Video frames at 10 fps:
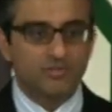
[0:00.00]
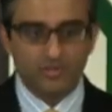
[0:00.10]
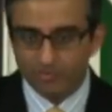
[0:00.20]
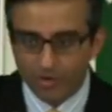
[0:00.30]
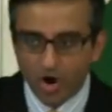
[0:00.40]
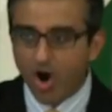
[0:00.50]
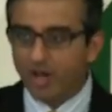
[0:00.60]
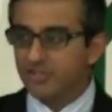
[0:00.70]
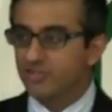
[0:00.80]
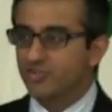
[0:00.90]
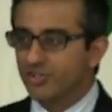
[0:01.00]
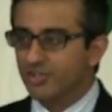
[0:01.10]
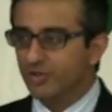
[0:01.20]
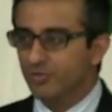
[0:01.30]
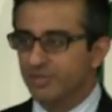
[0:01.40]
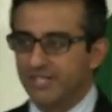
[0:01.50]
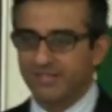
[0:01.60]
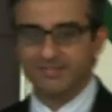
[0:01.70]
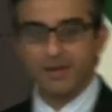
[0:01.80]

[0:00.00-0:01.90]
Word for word: So if we're all in a circle, we take a